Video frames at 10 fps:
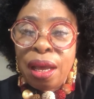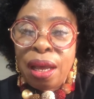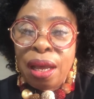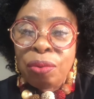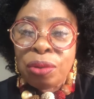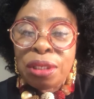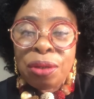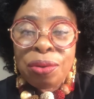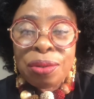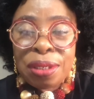I was still
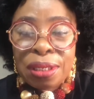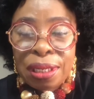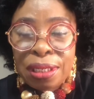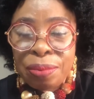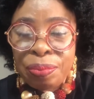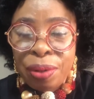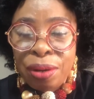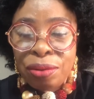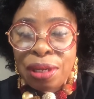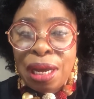concerned
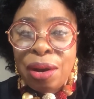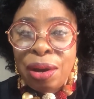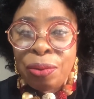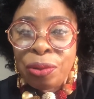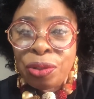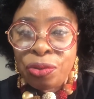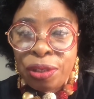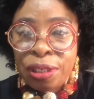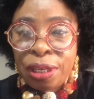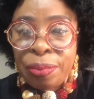about how I was
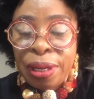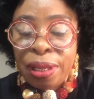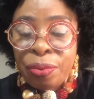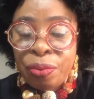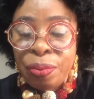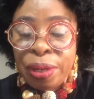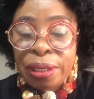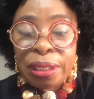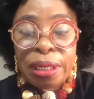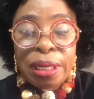treated by that woman,
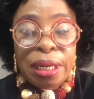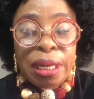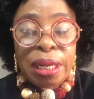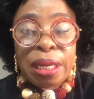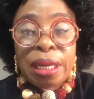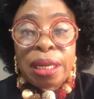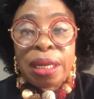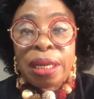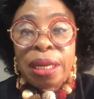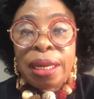
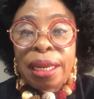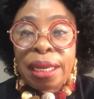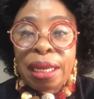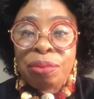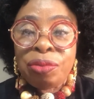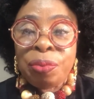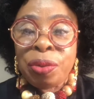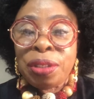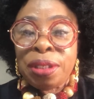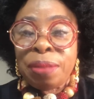and I kept
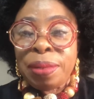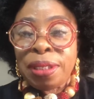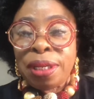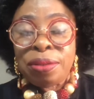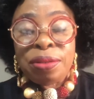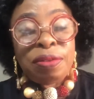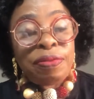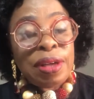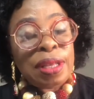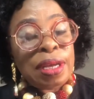reporting the matter to the
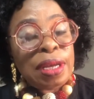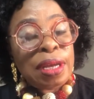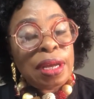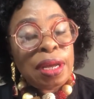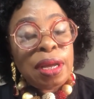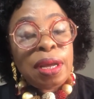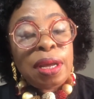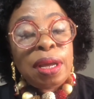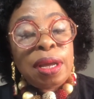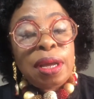father,
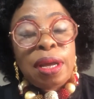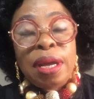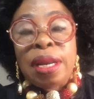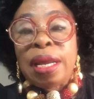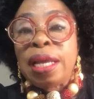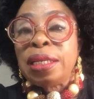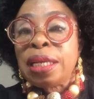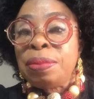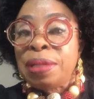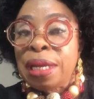and I
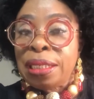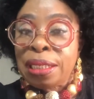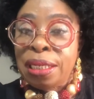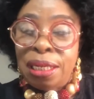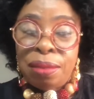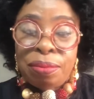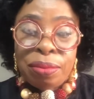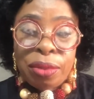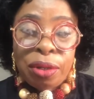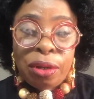kept asking him
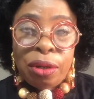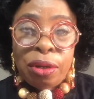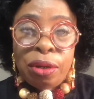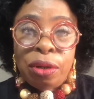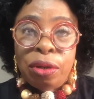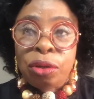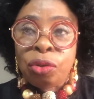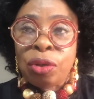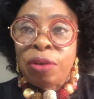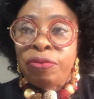
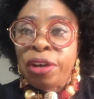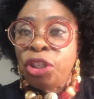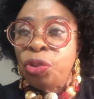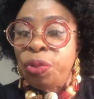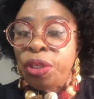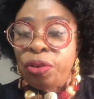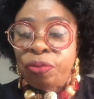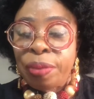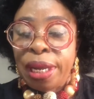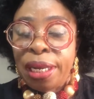to avenge me
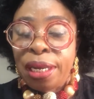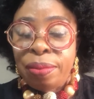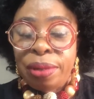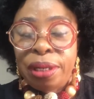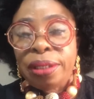of my enemy.